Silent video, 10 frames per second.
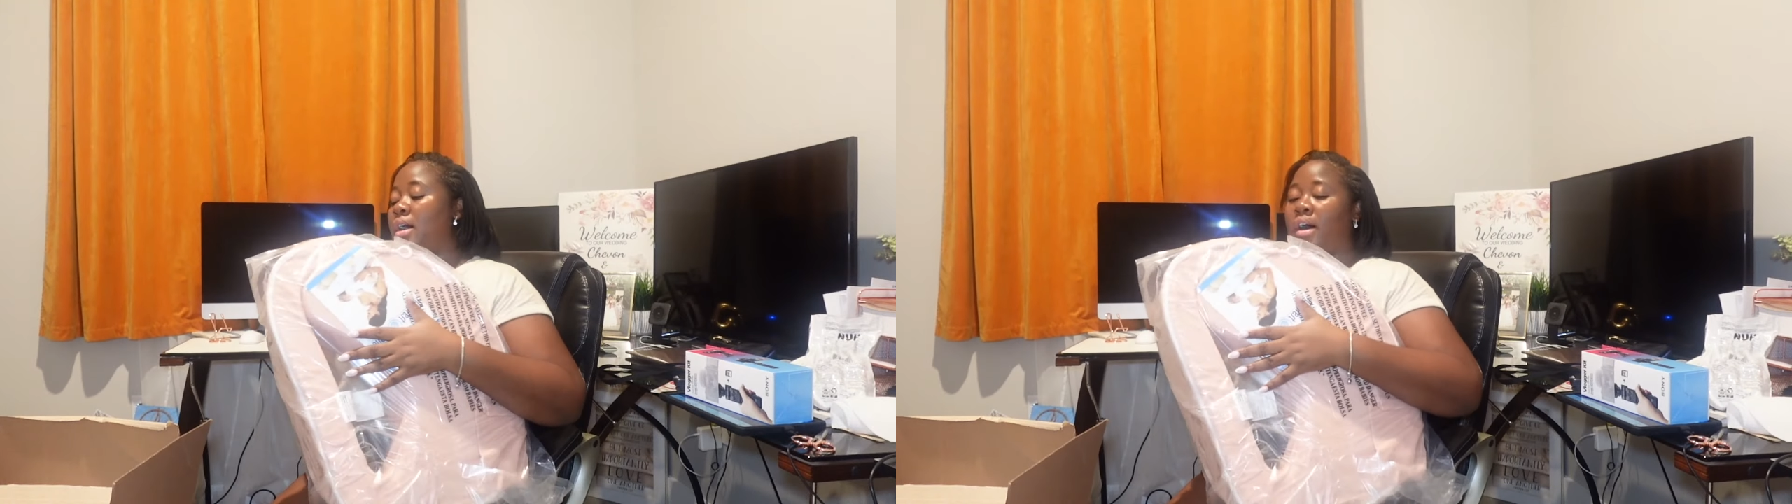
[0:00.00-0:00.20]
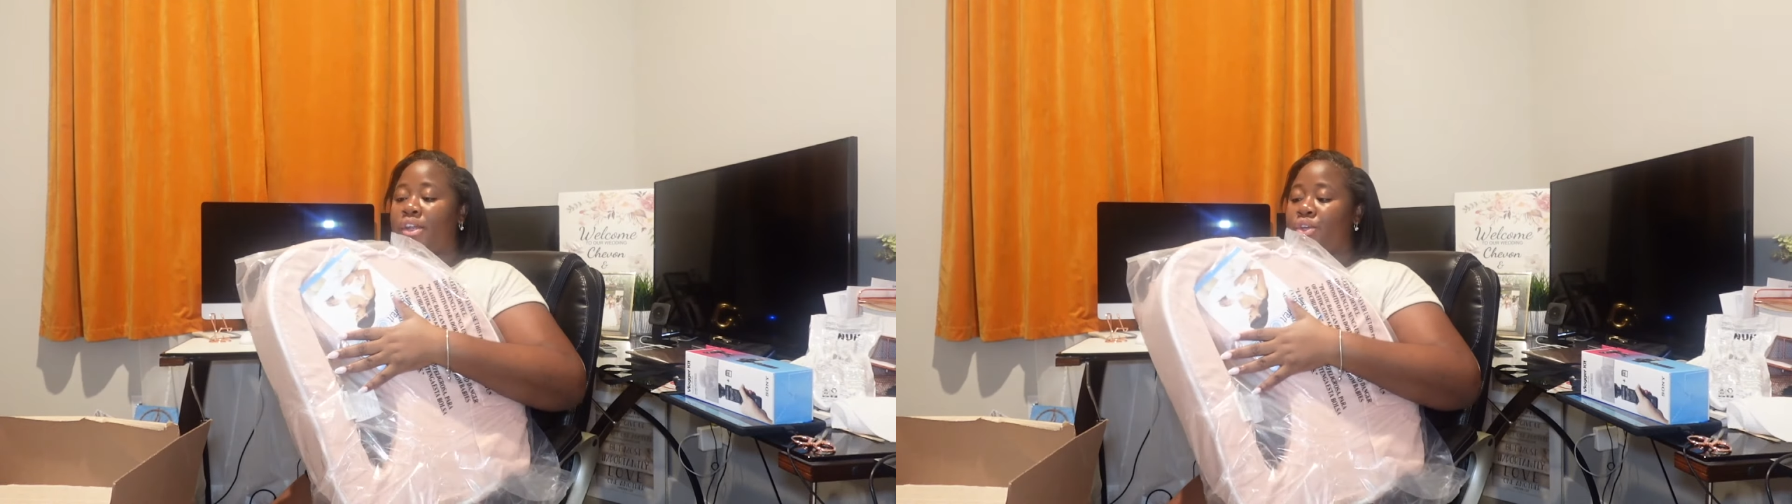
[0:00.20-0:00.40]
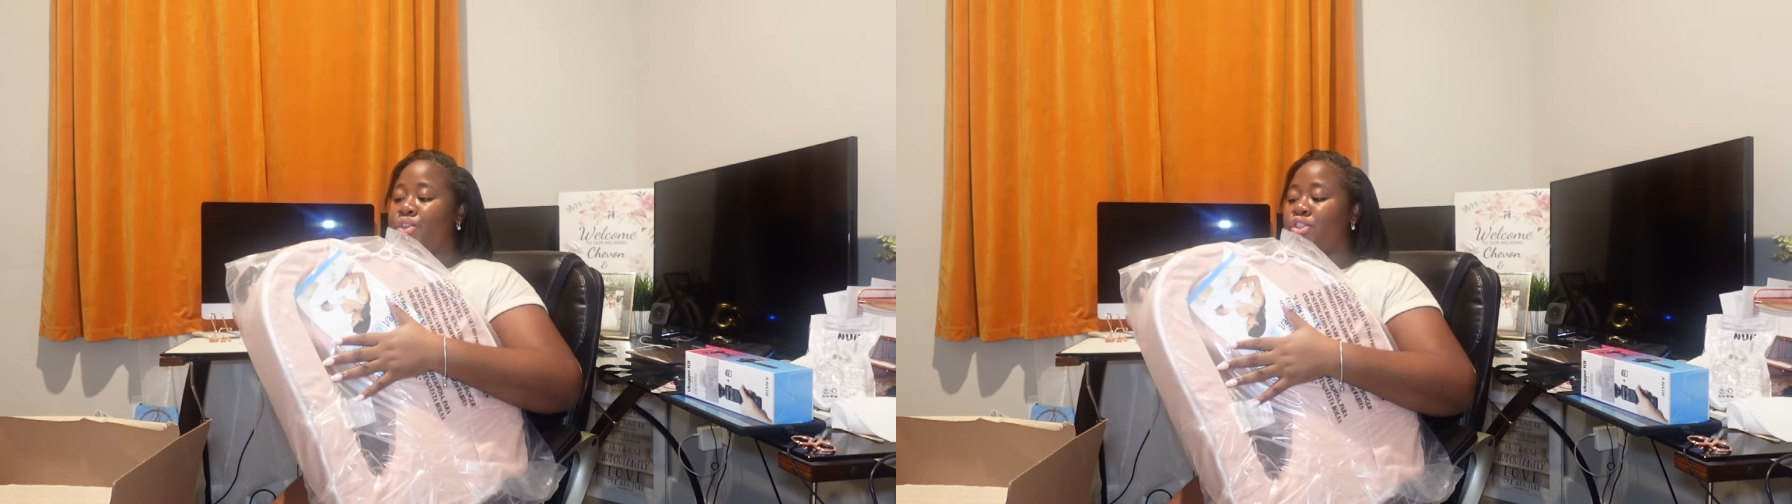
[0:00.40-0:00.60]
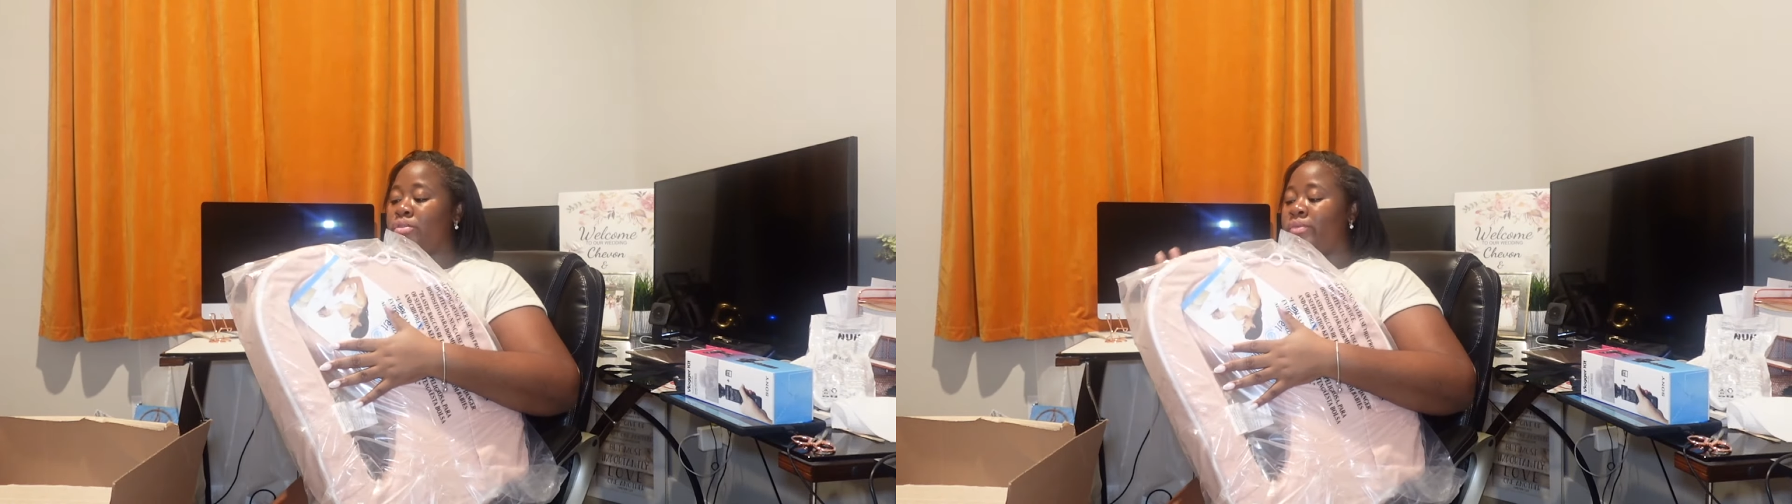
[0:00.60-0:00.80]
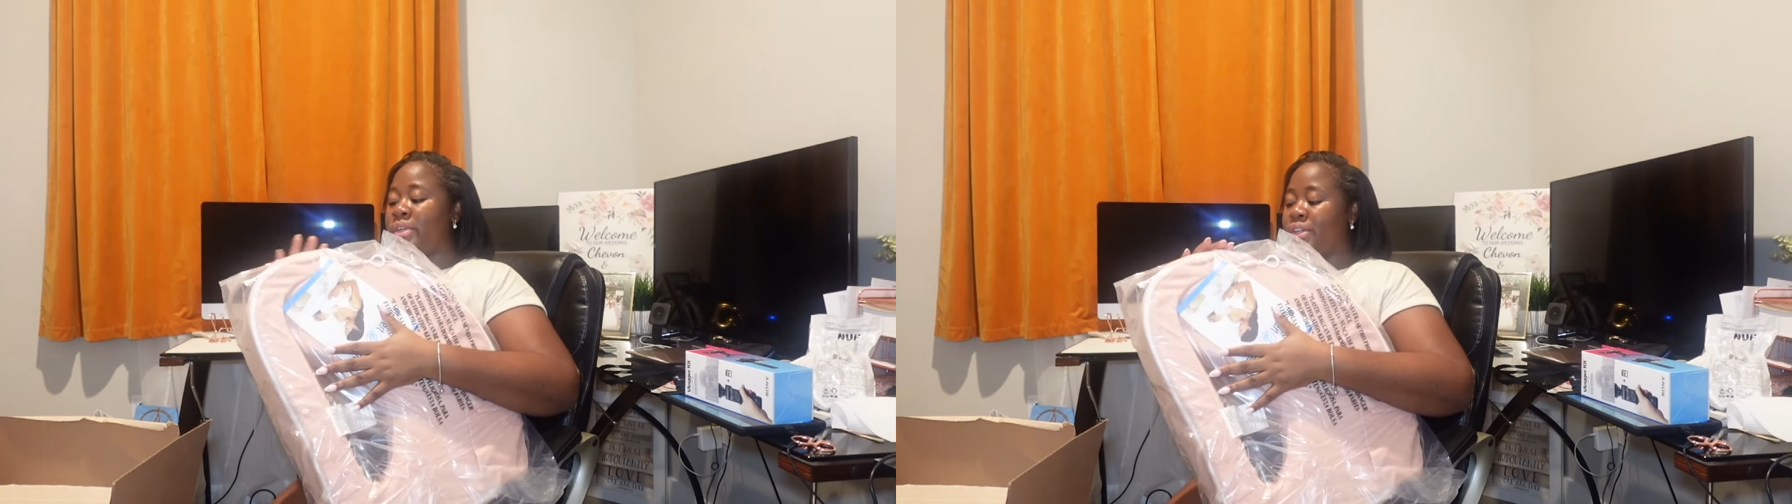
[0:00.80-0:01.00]
on
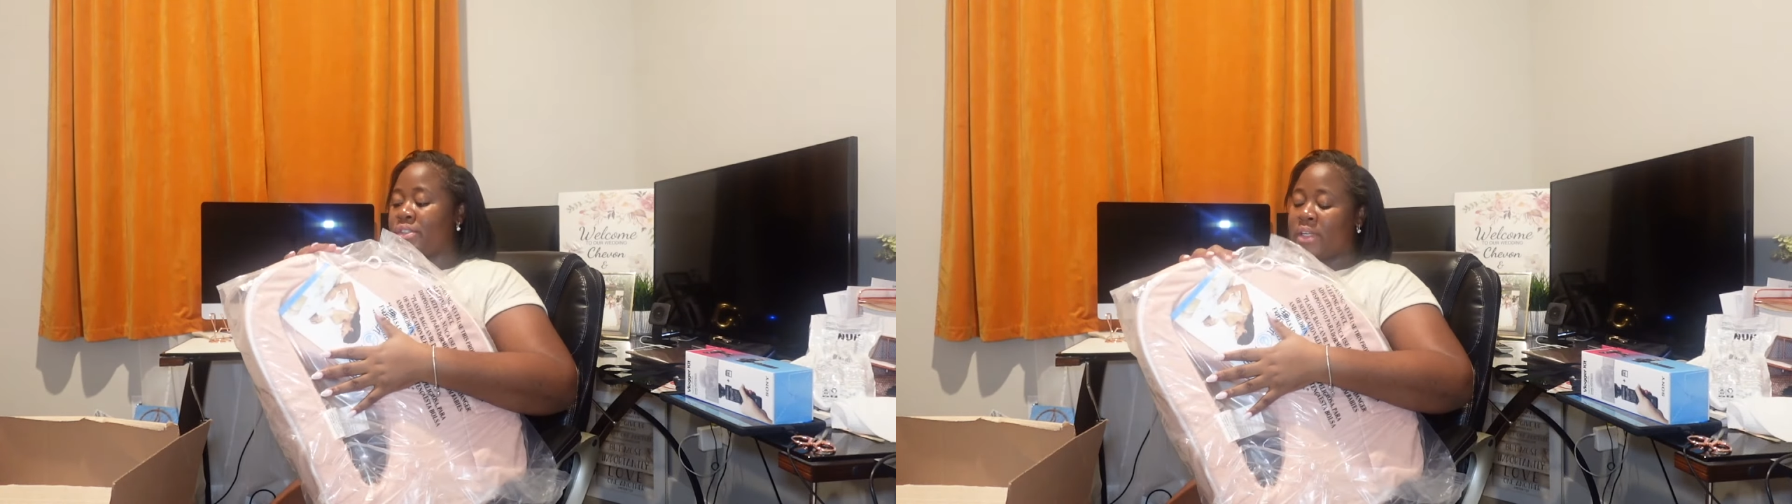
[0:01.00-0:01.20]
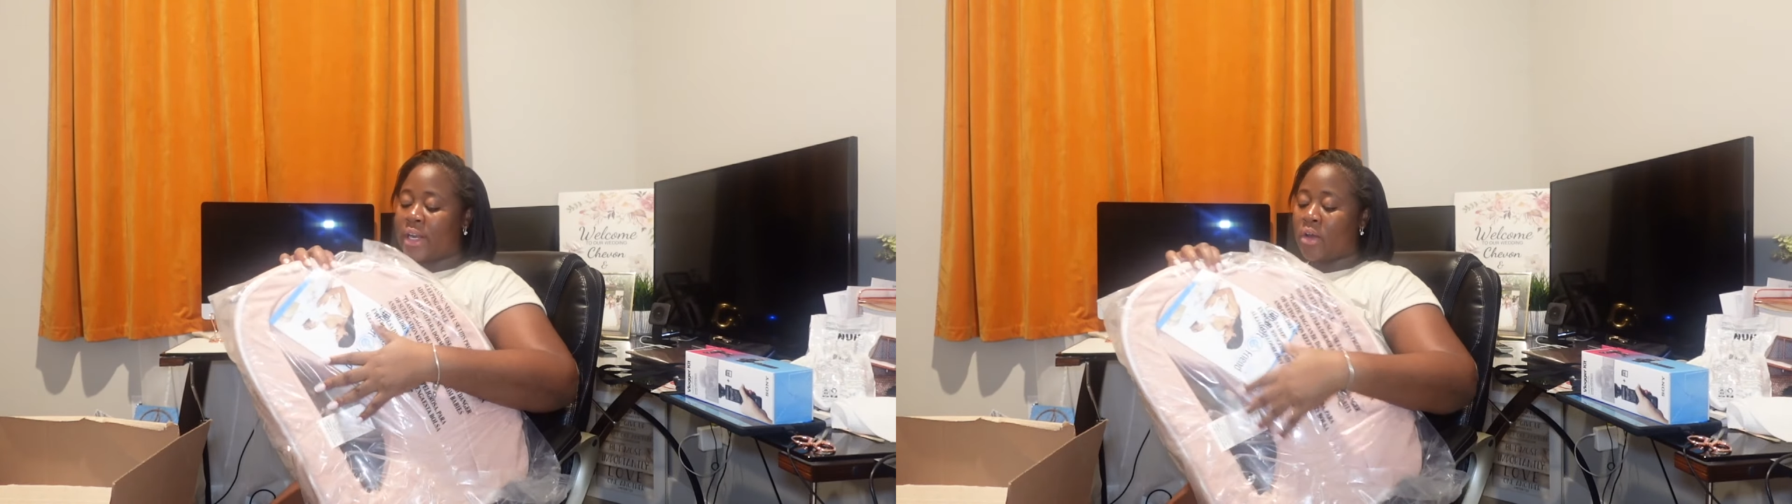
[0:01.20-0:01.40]
YouTube videos that